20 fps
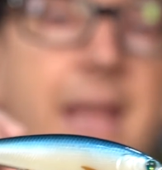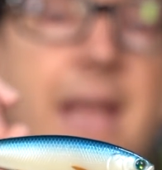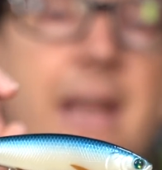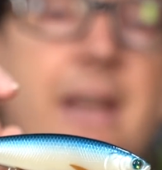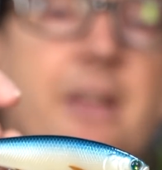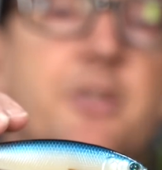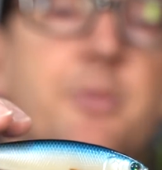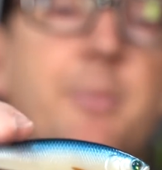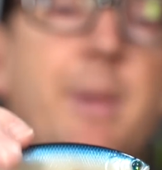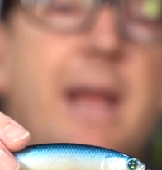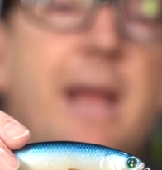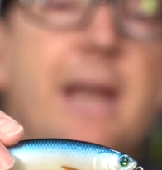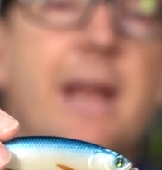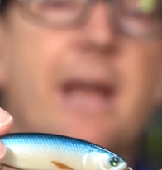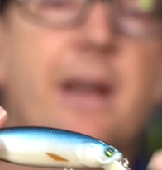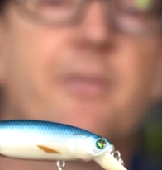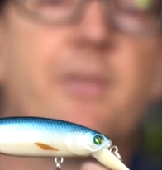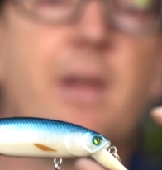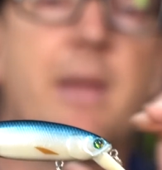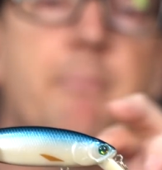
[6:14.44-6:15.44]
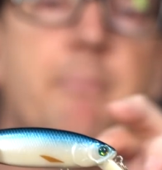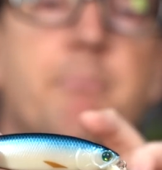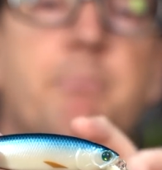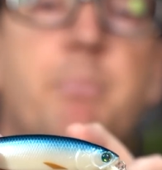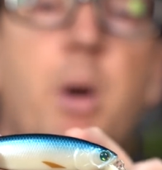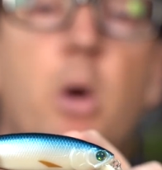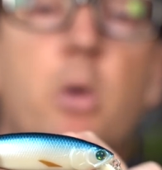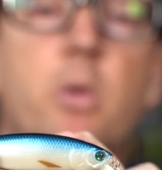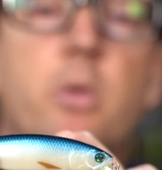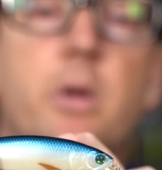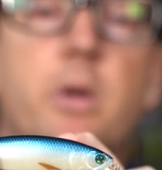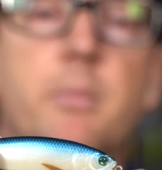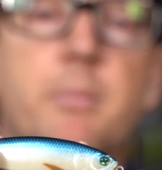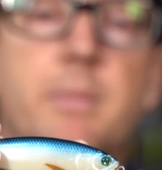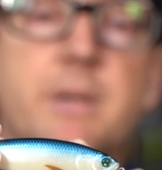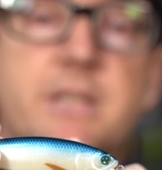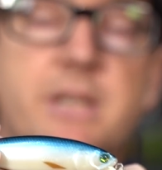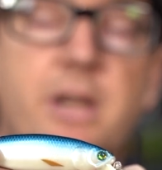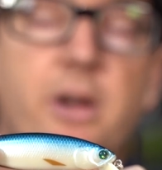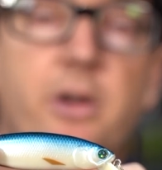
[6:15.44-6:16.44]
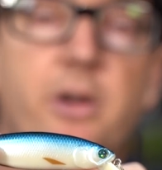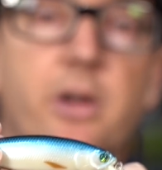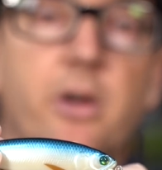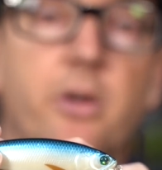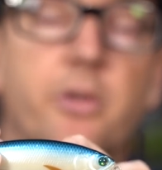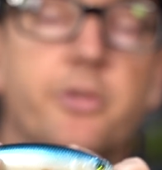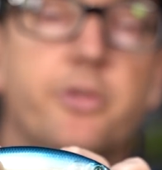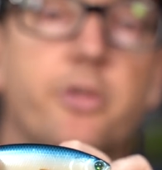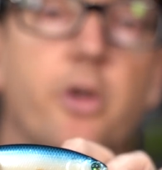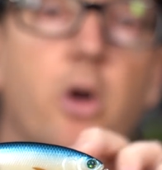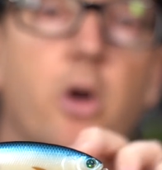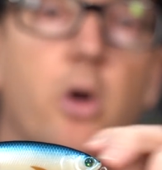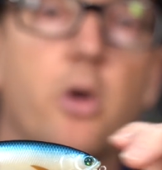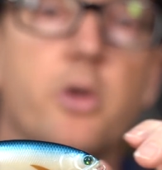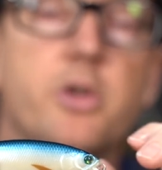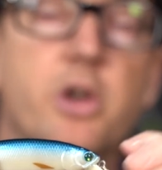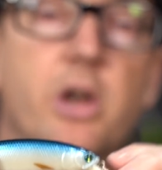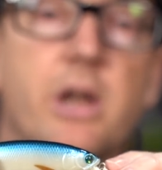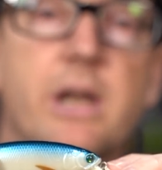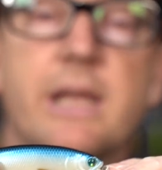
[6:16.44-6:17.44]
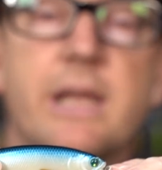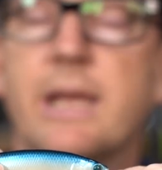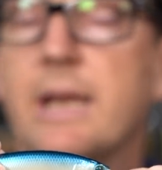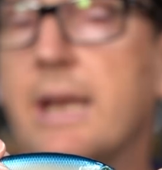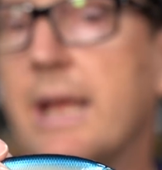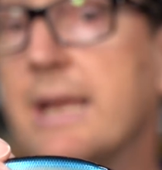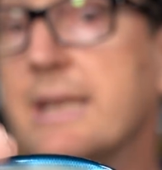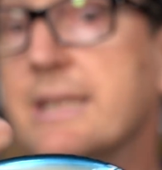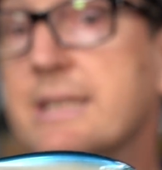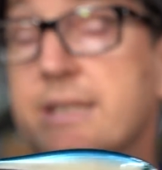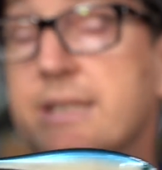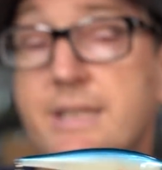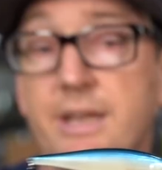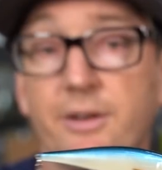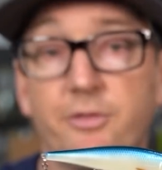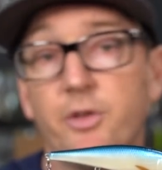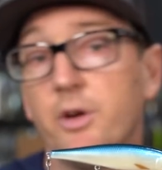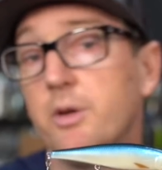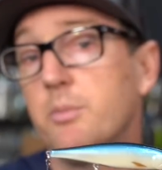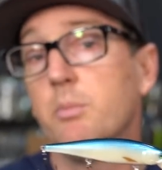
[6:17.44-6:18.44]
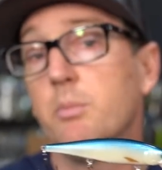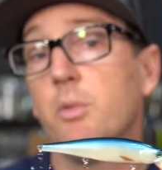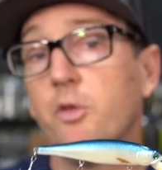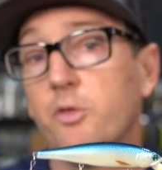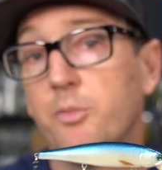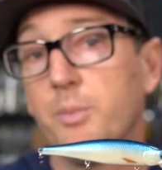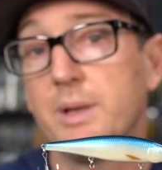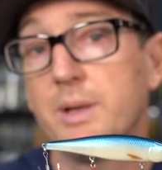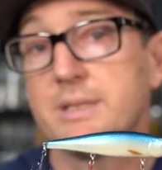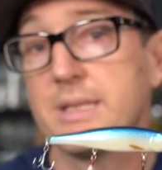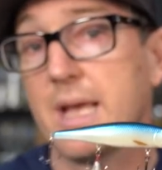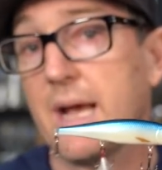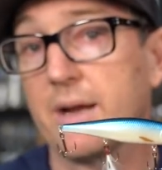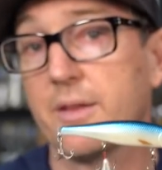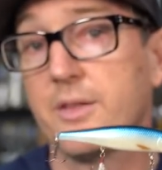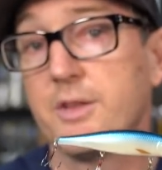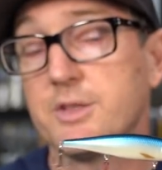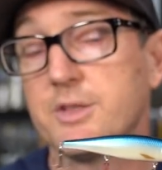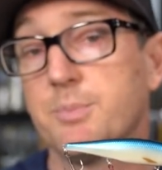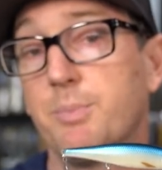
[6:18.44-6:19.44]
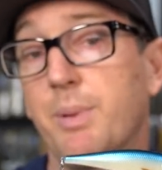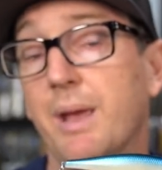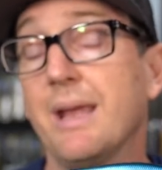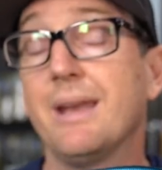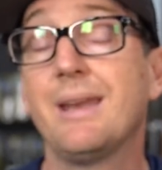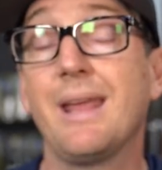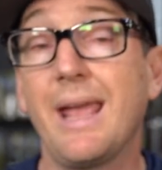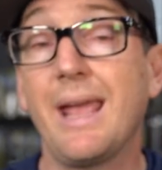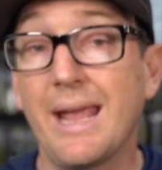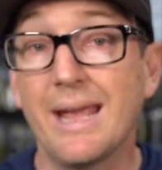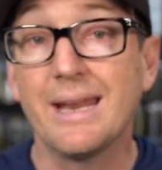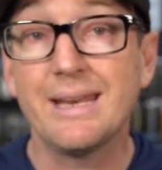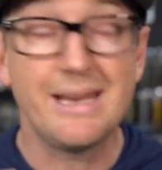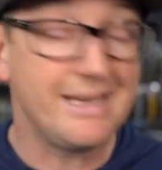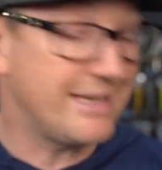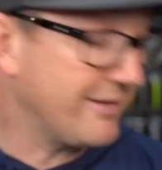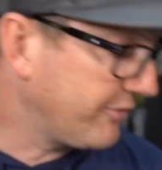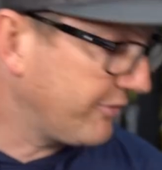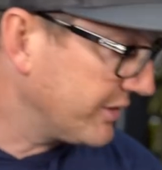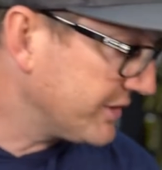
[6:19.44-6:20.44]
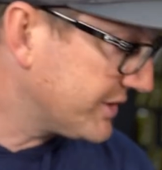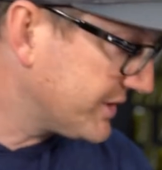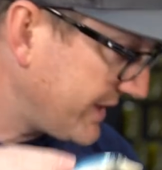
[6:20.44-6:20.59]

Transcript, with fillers: it is made out of a bone material, so you're gonna get a different movement out of this bait and a different